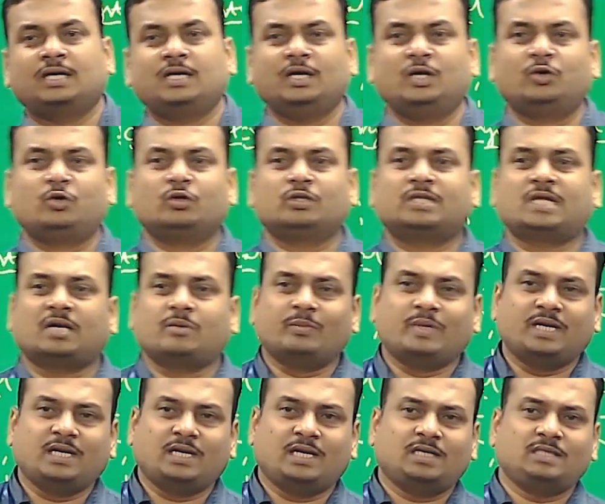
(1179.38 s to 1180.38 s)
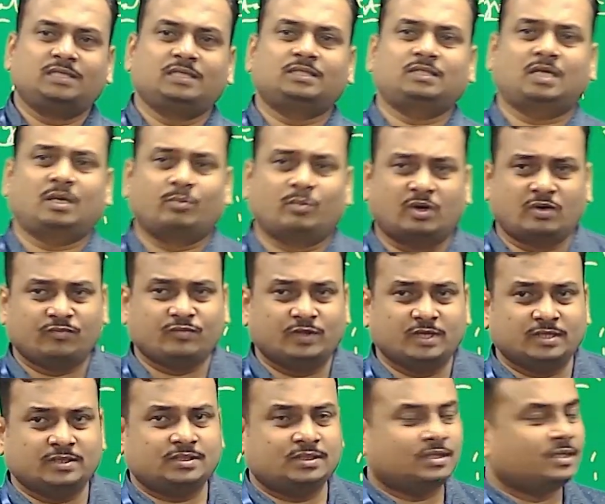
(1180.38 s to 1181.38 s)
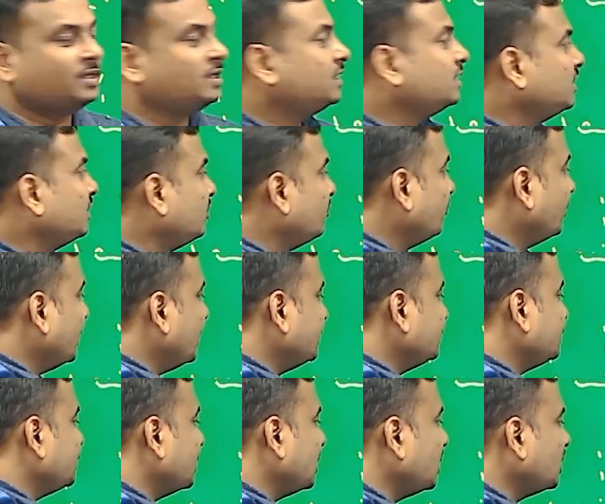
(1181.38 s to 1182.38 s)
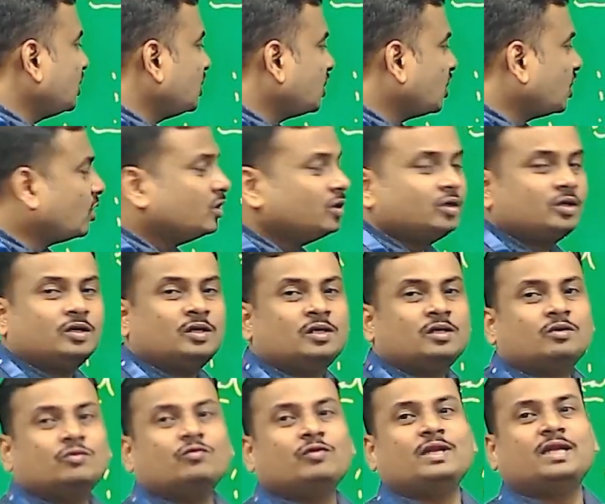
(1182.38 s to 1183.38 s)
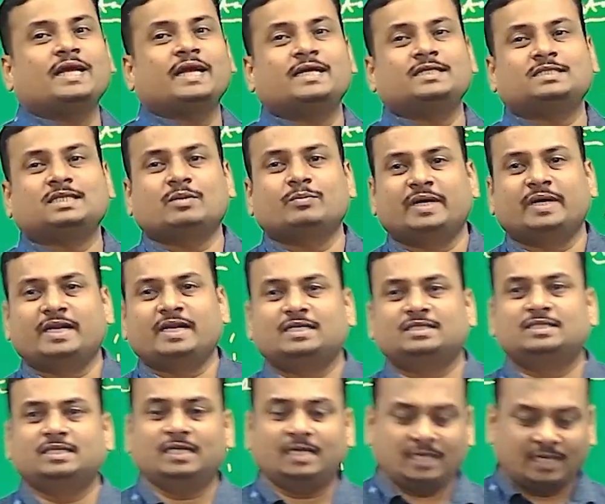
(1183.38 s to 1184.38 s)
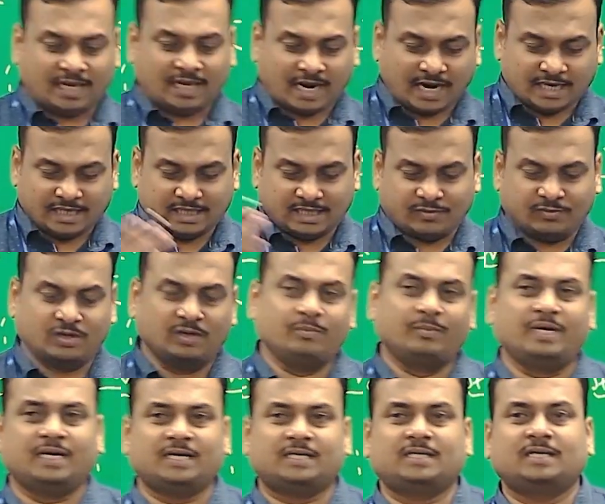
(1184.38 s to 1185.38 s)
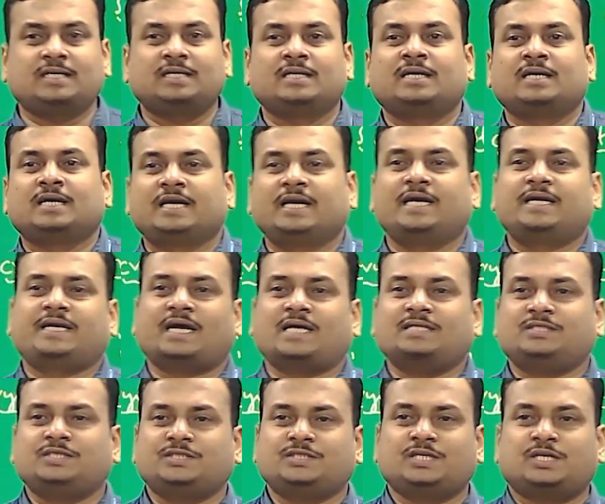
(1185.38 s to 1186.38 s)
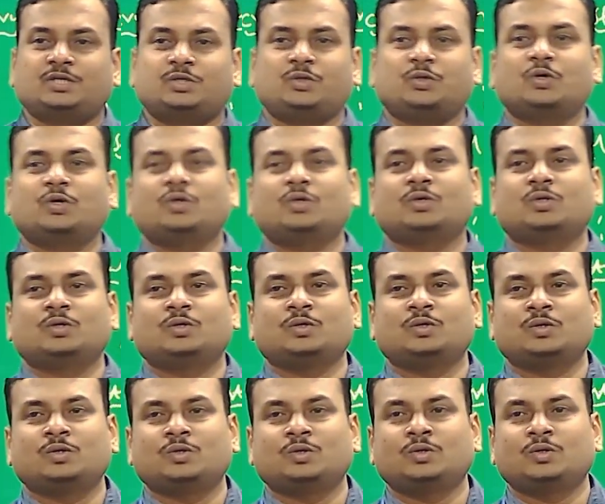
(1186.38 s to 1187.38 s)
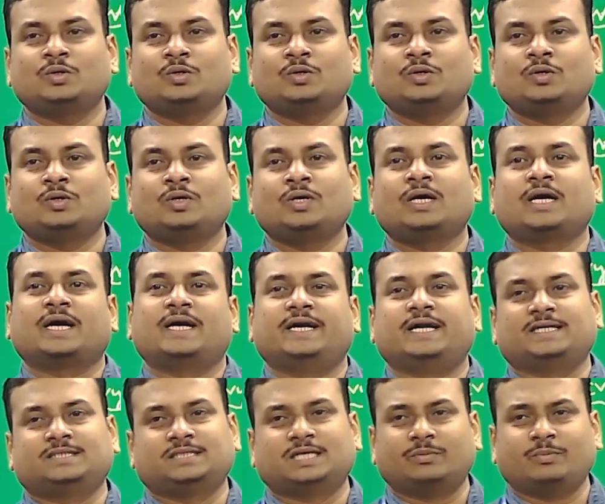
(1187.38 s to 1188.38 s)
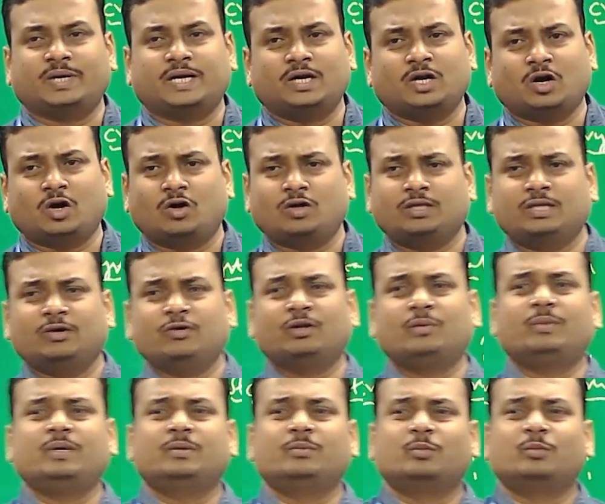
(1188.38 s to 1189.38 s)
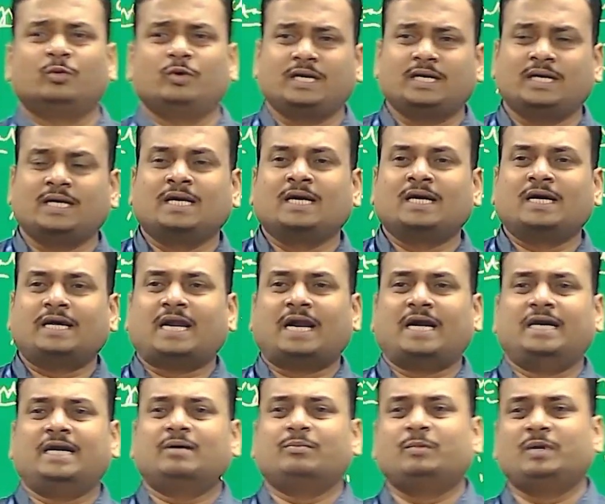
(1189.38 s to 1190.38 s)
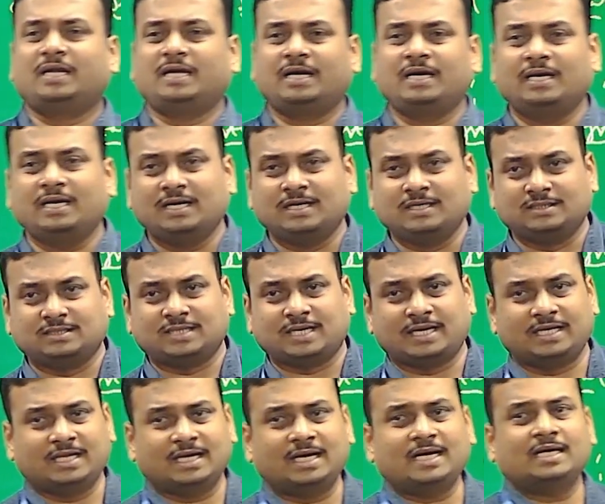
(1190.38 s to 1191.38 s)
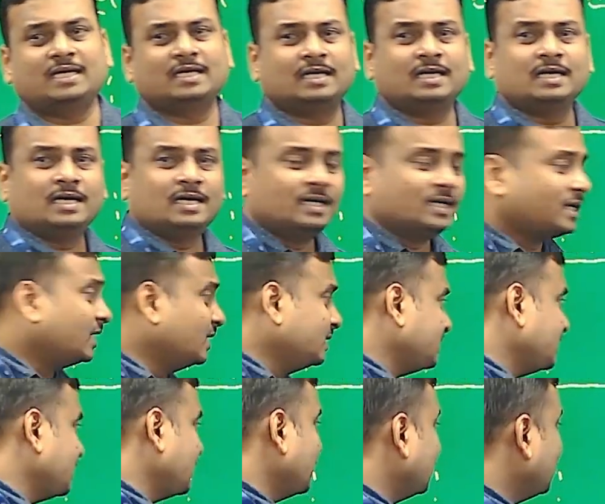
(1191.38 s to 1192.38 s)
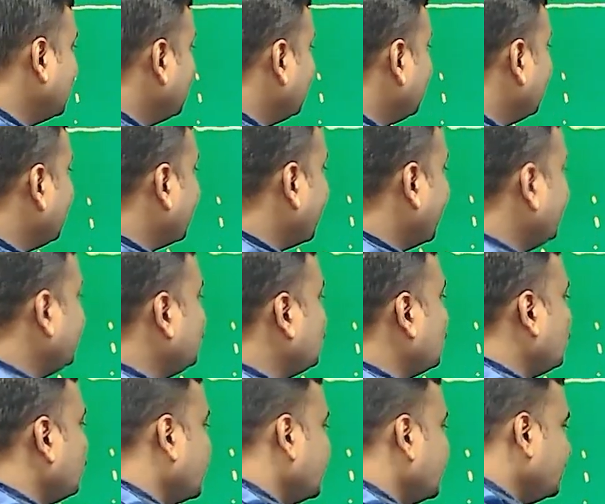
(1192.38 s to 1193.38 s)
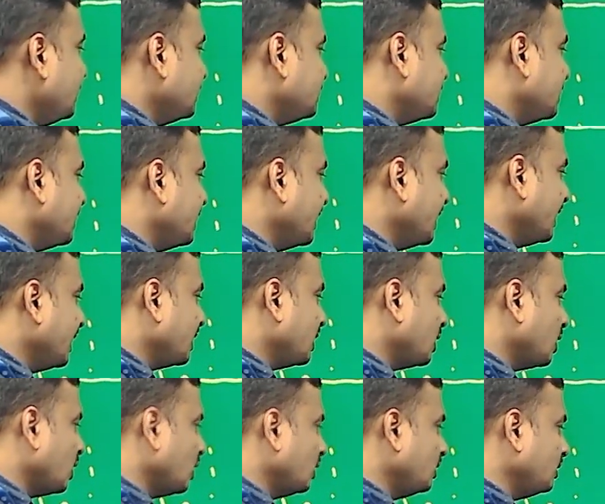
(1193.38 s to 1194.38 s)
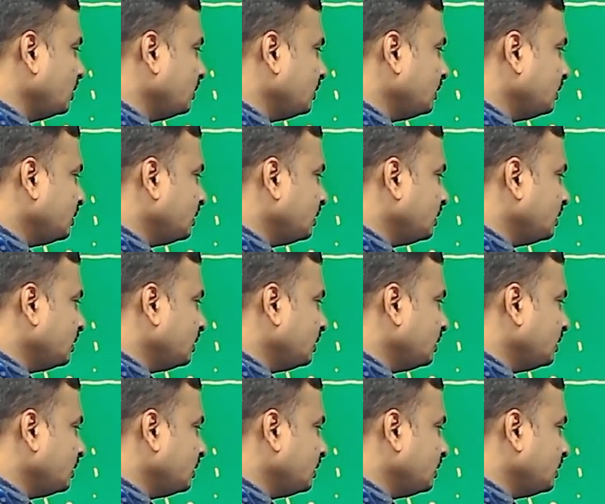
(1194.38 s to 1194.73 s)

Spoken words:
due to thermal energy, some of this valence electron will get some energy and they will make a transition to conduction band, or they will be moving randomly inside the crystal. Right. So when this electron